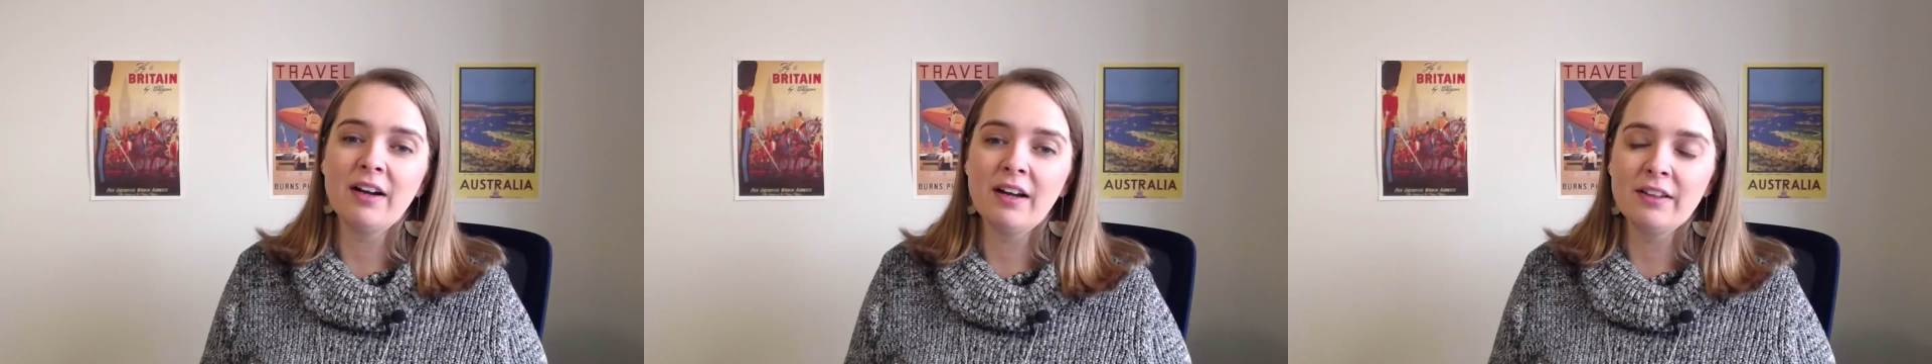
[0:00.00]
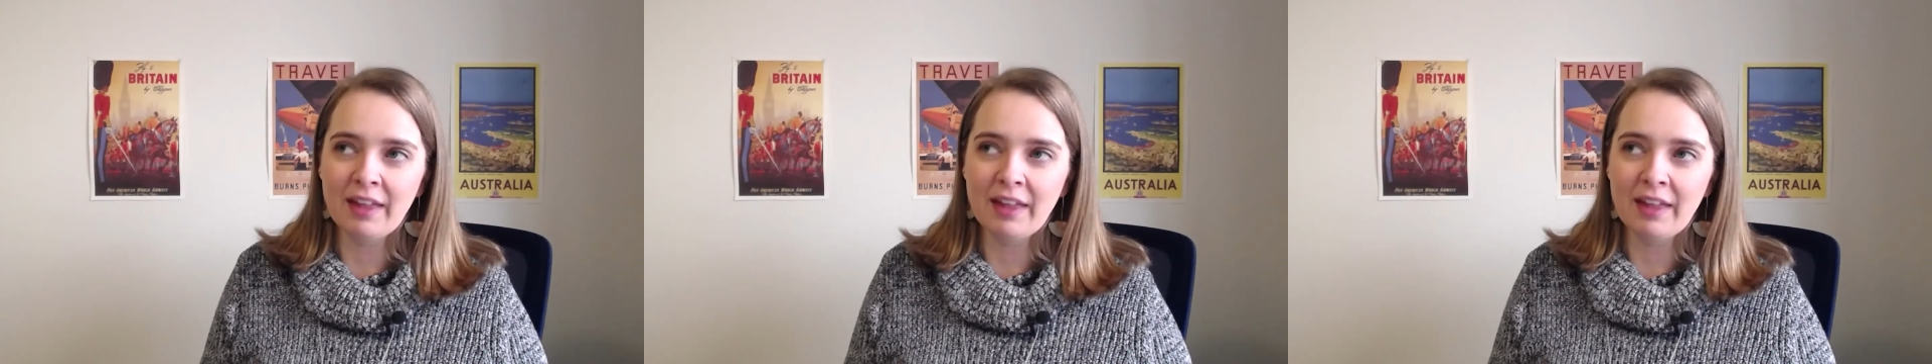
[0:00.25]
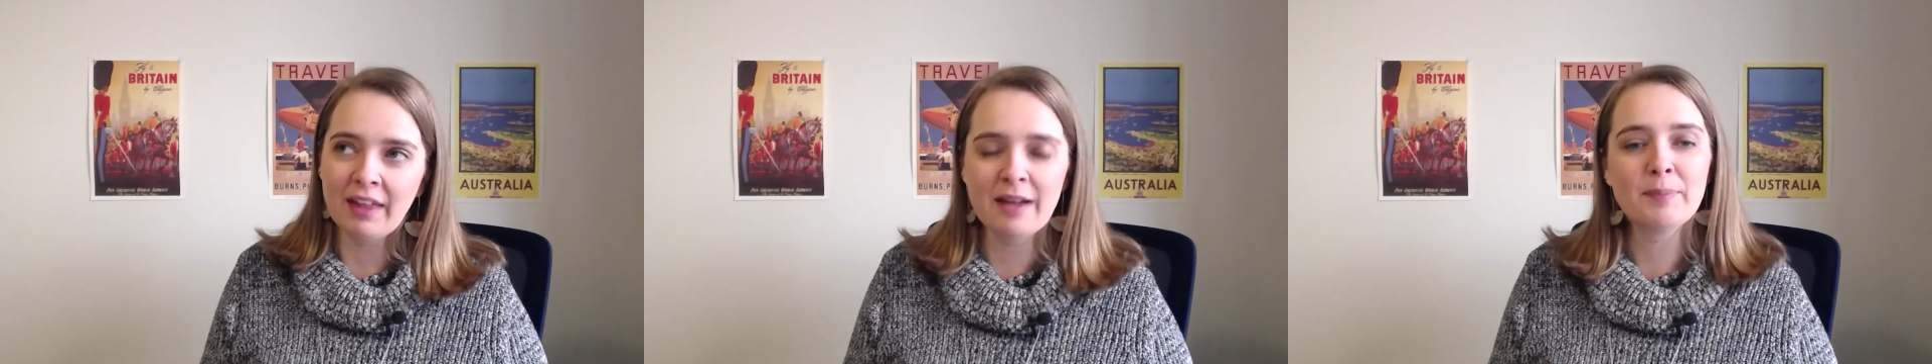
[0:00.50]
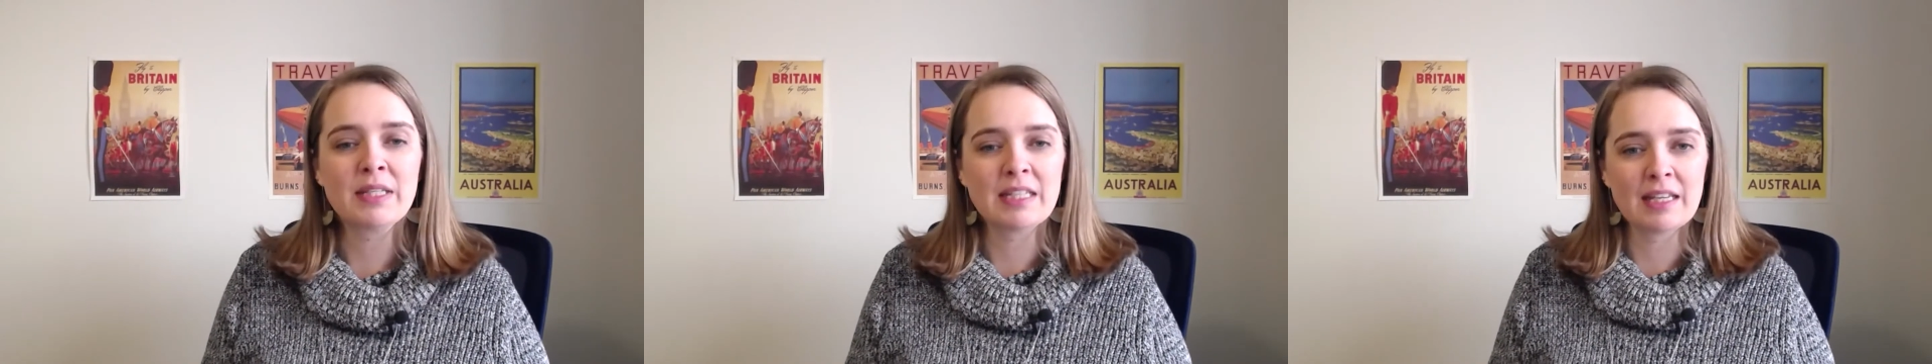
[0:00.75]
that
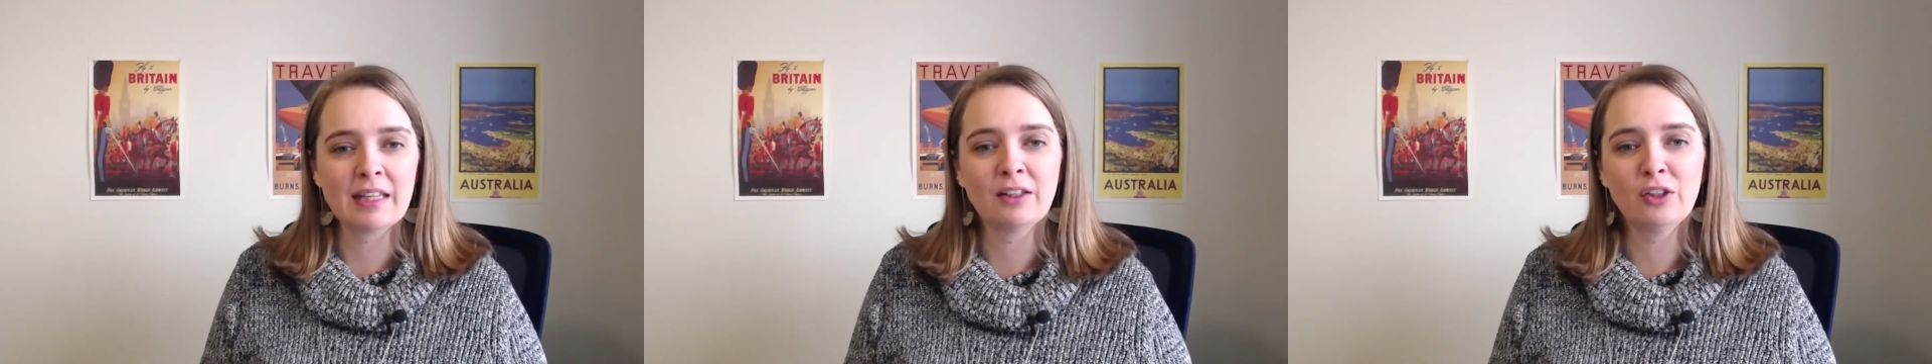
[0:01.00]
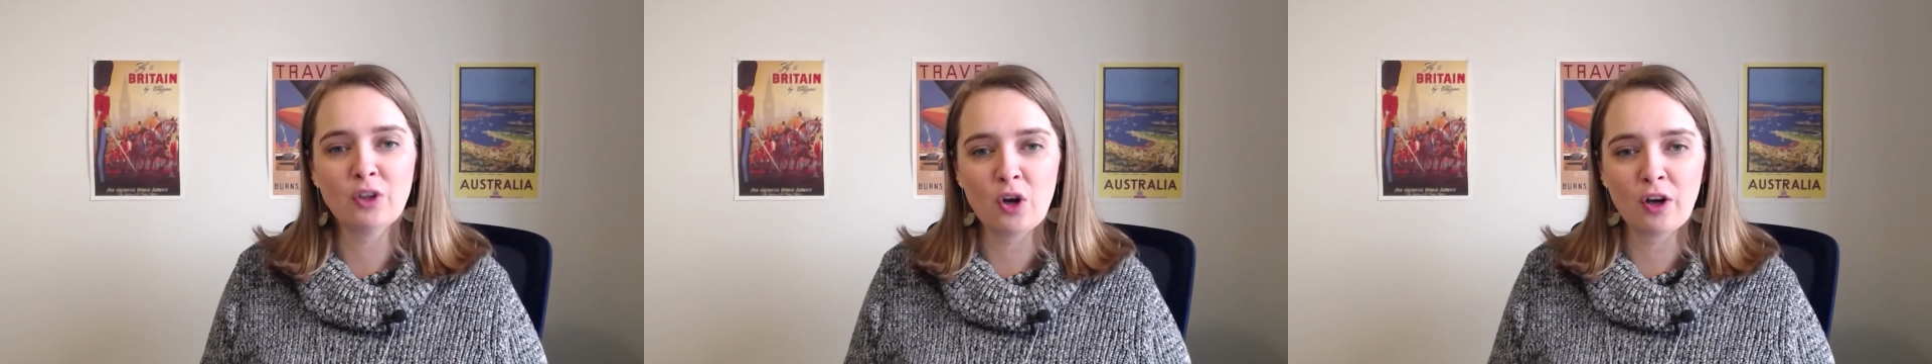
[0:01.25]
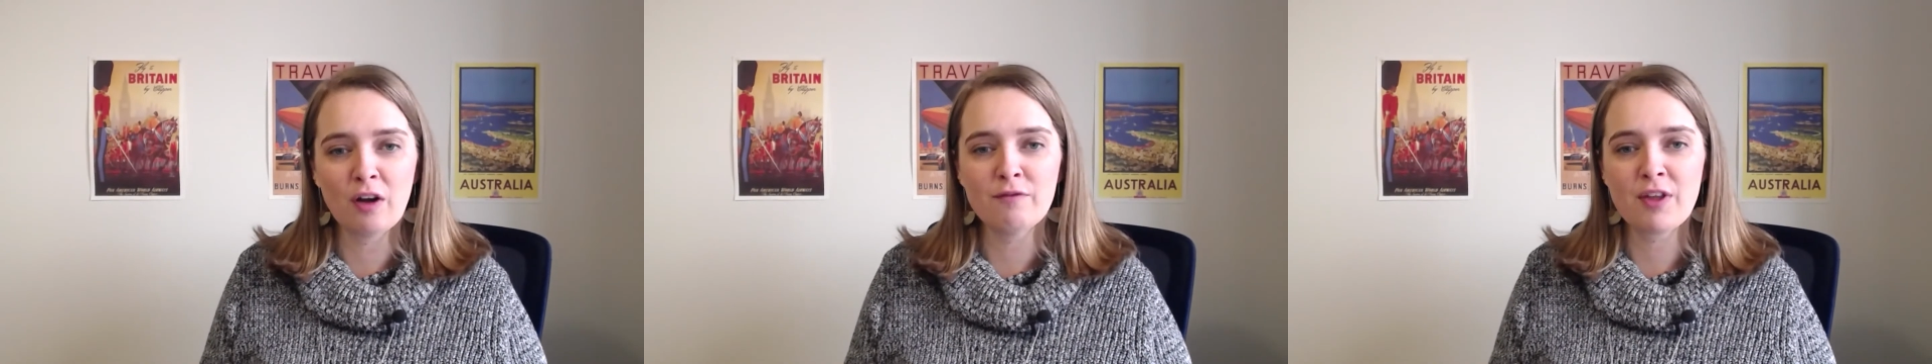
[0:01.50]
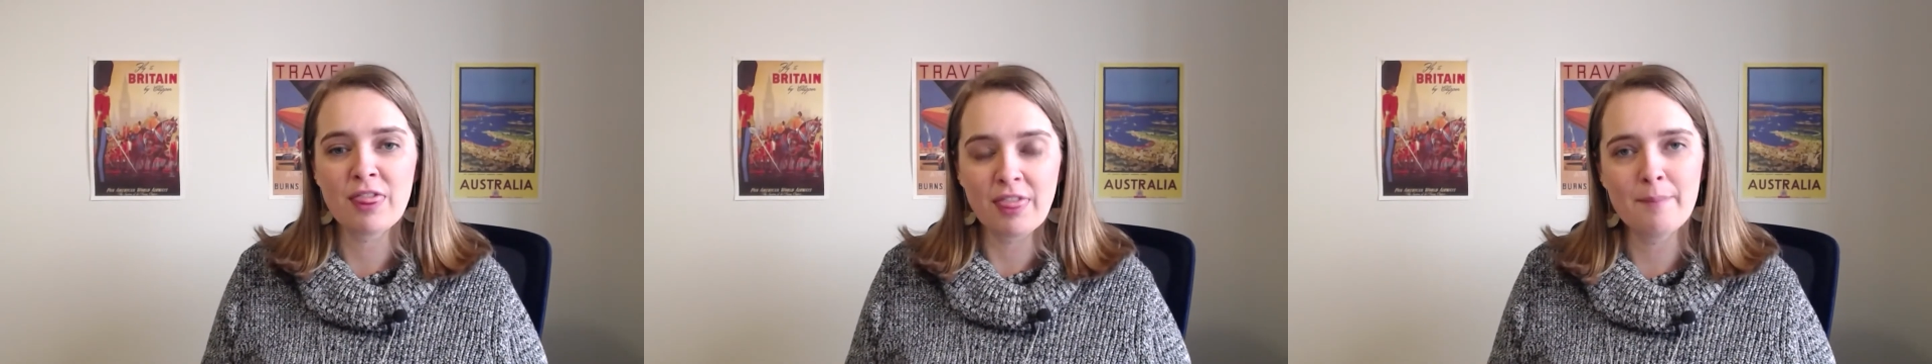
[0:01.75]
particular logon
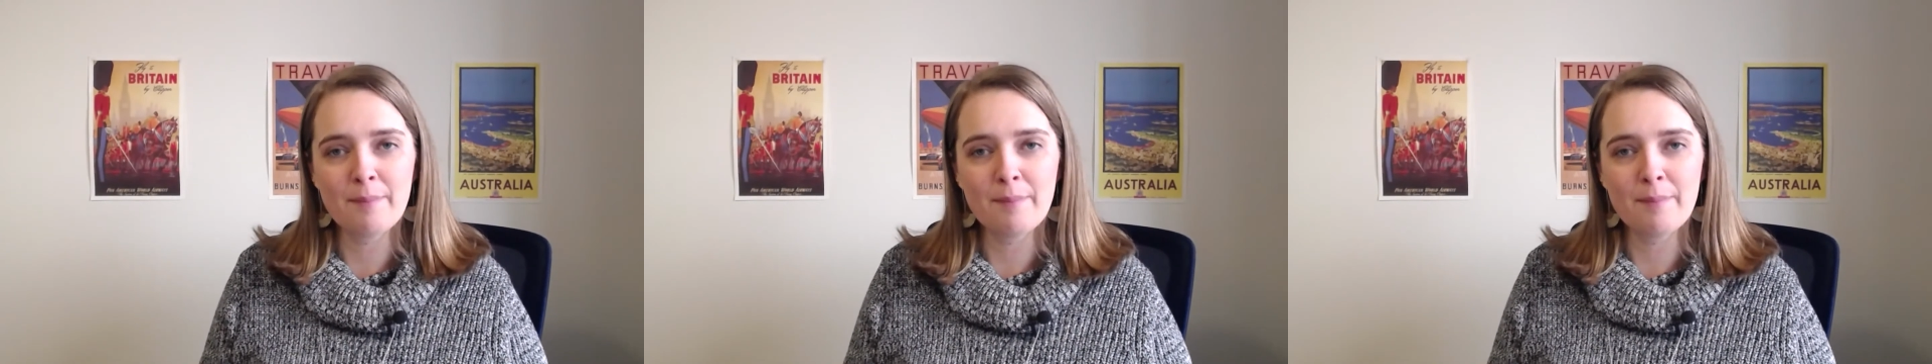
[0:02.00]
for that